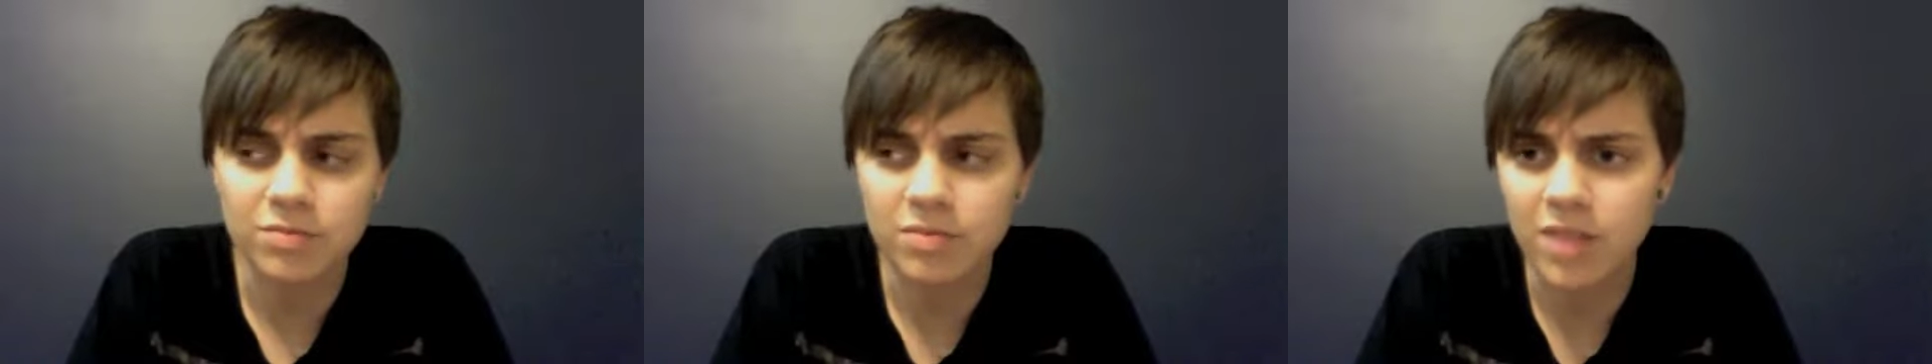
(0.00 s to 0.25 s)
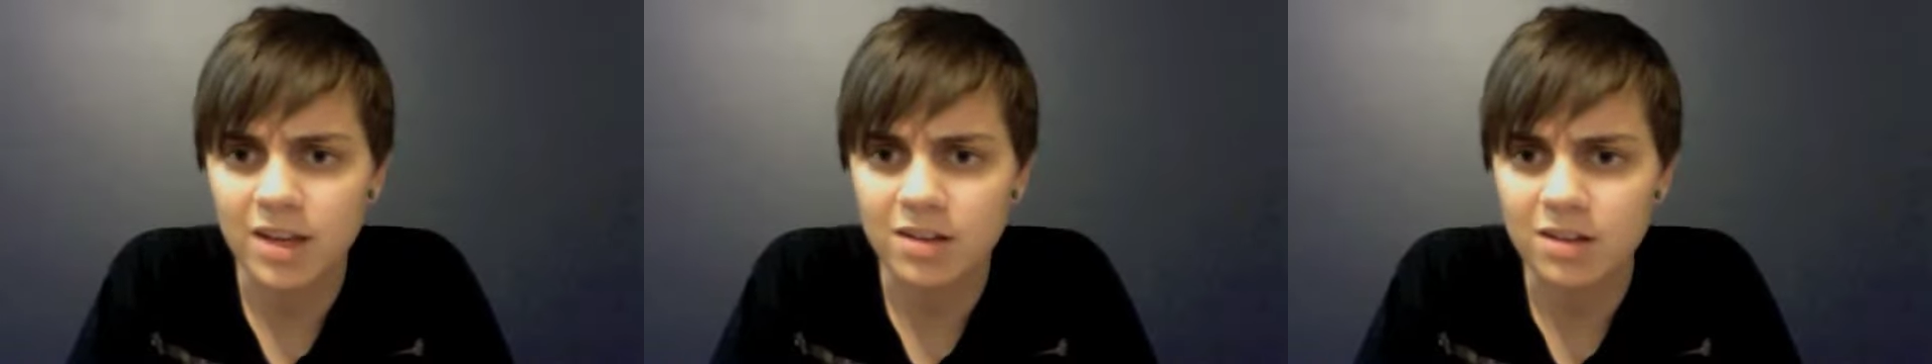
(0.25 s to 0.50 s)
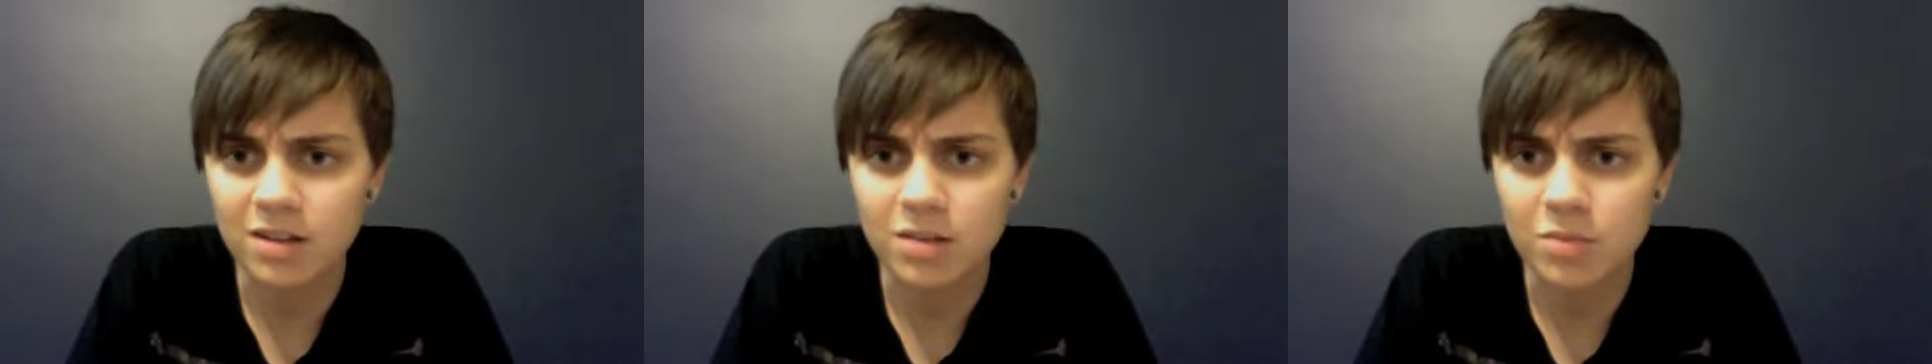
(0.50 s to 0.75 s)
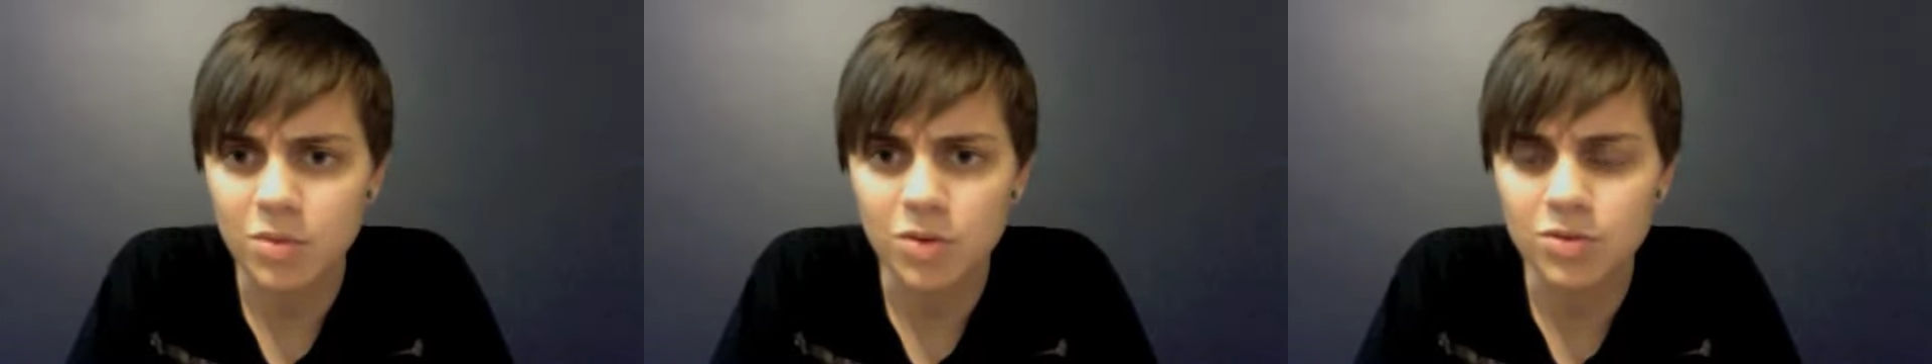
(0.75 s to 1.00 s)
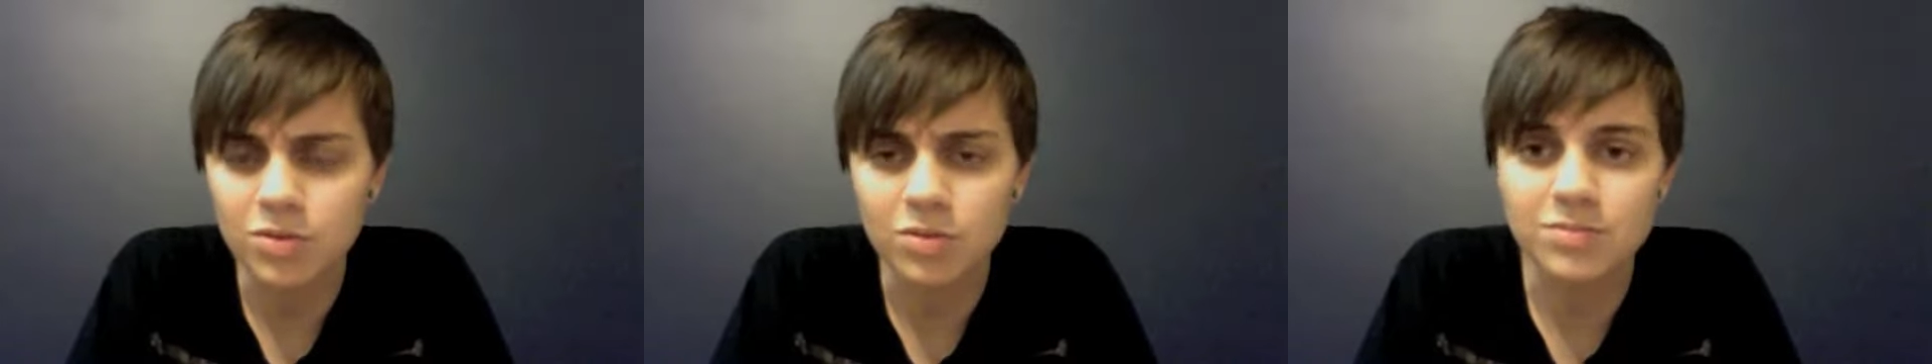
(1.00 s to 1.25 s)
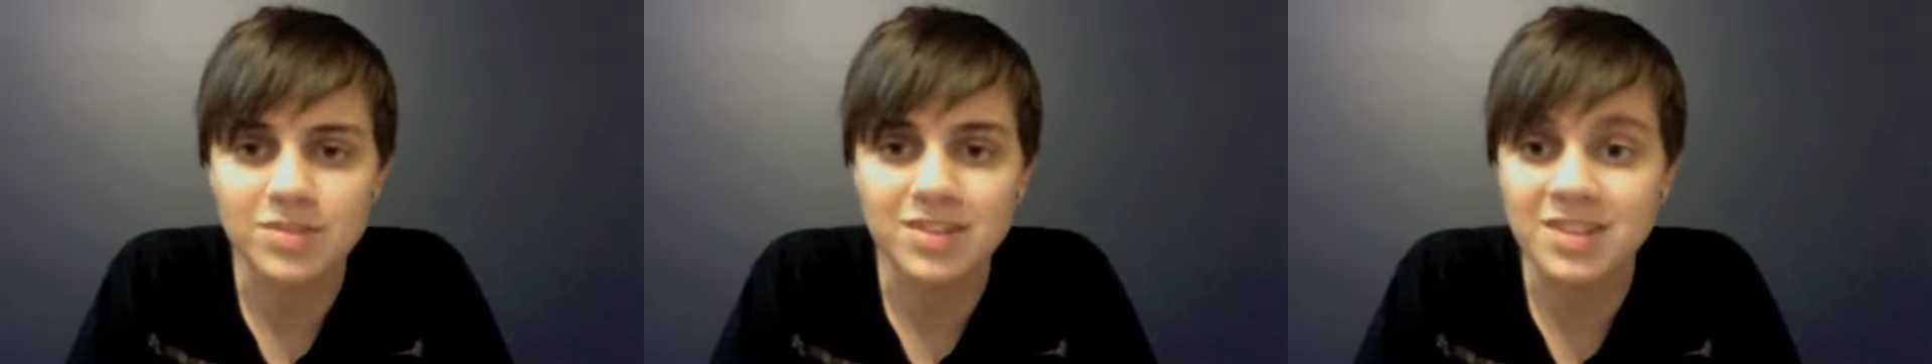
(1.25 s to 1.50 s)
like
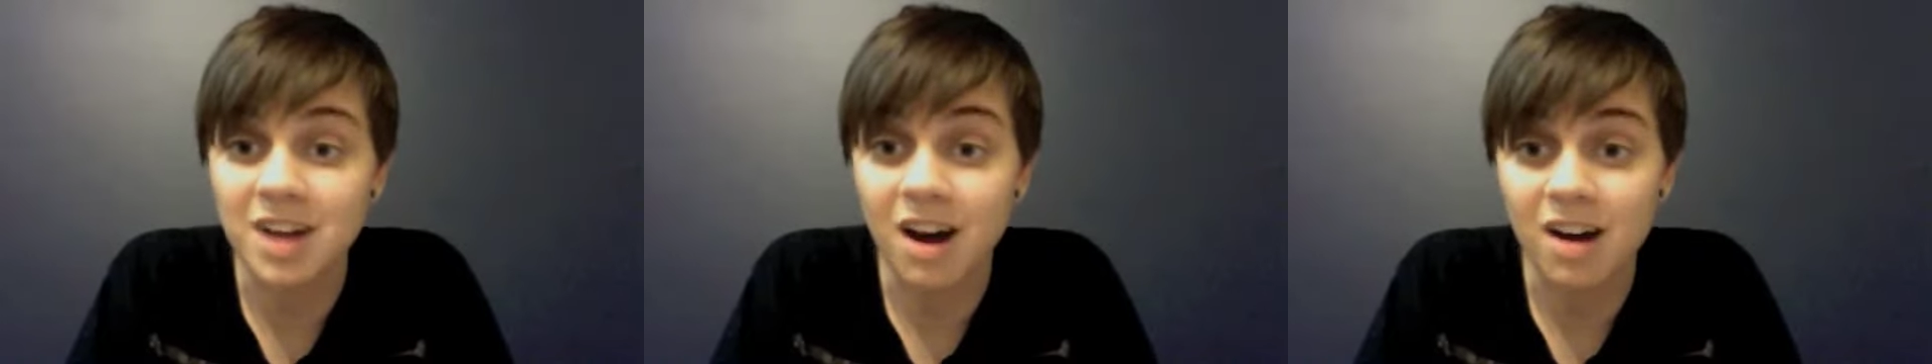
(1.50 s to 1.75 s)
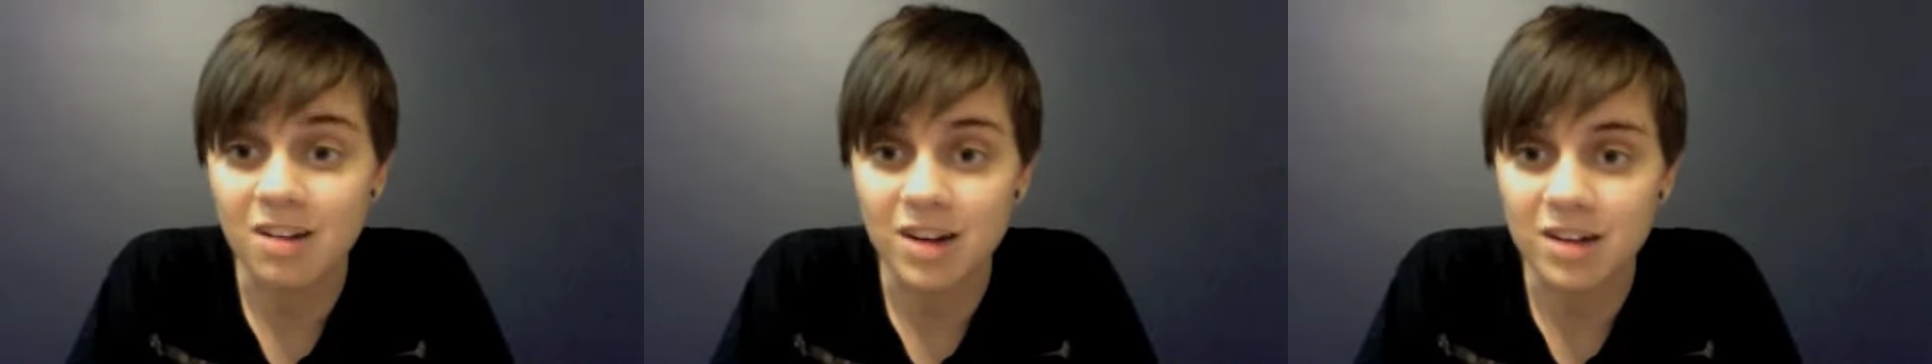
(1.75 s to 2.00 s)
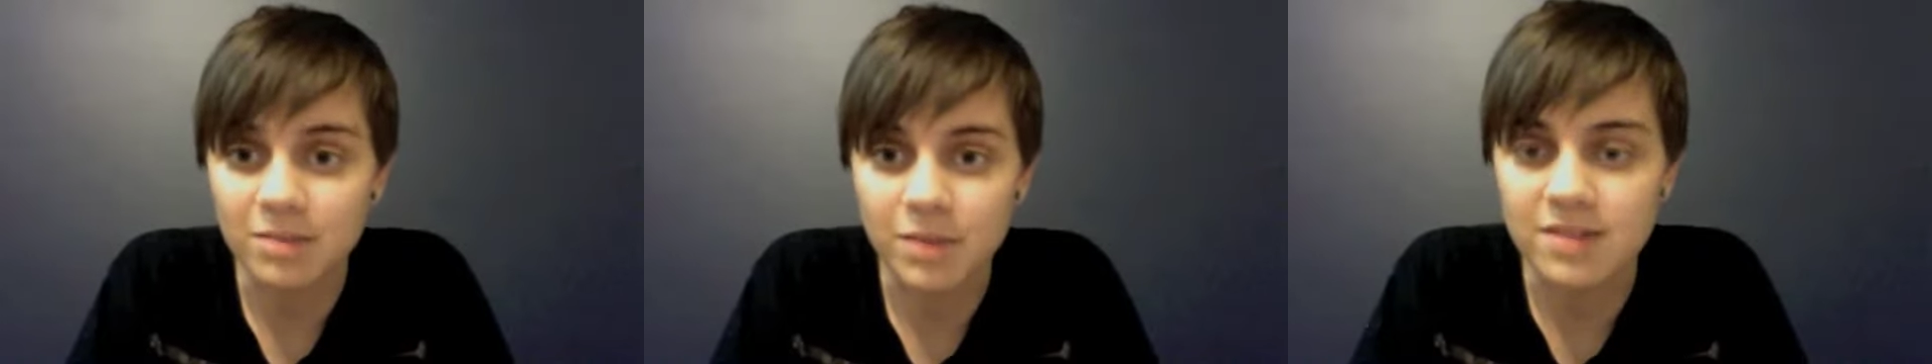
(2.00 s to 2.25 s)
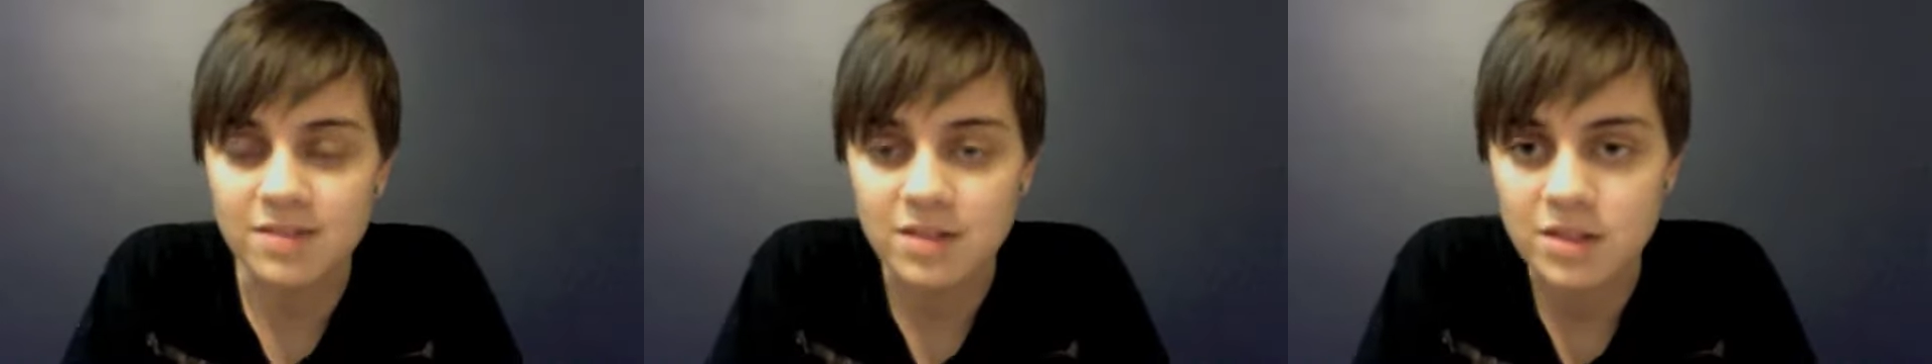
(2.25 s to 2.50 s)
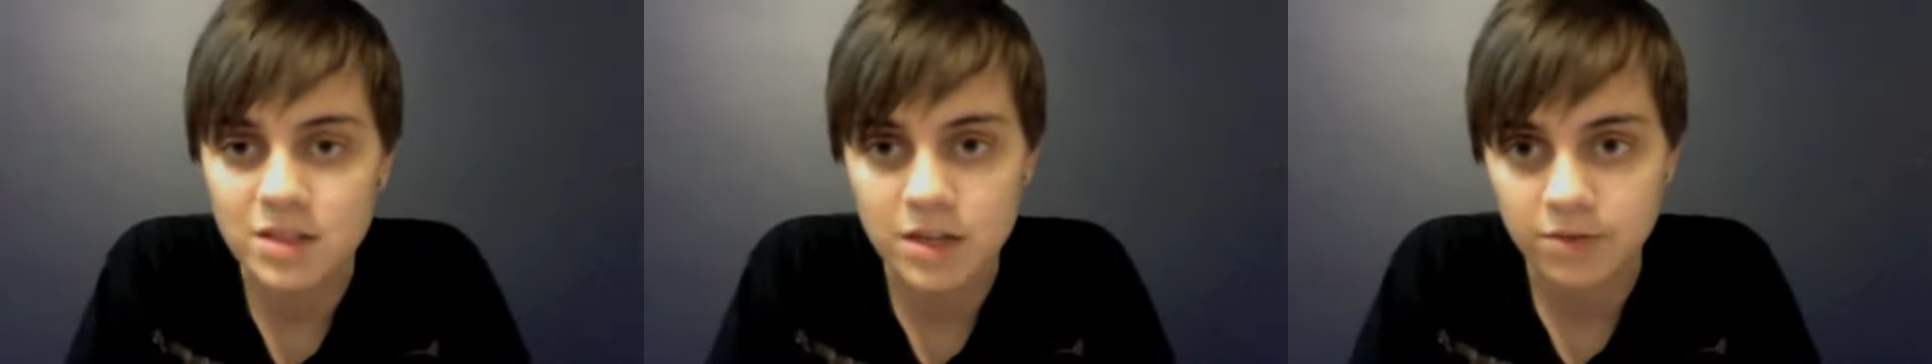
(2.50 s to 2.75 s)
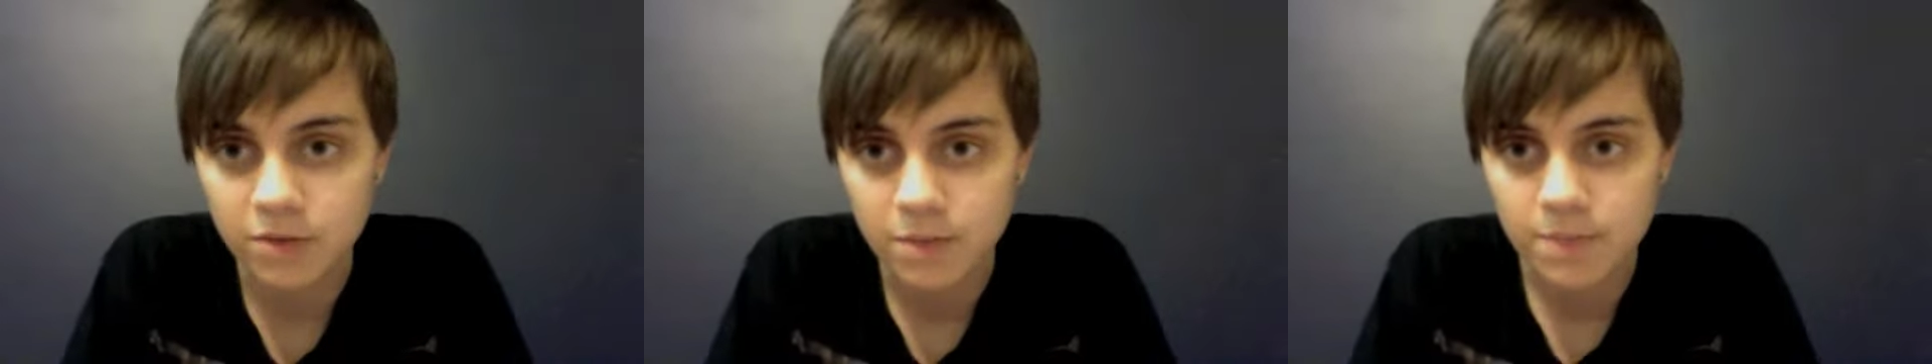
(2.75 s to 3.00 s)
emotional scarring
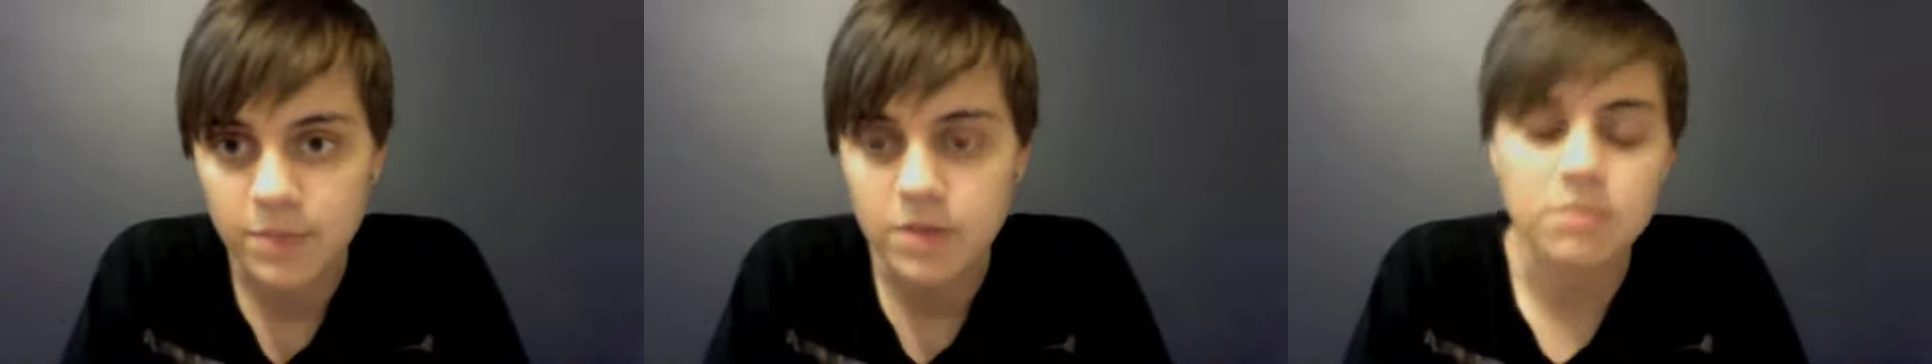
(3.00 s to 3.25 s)
basically from the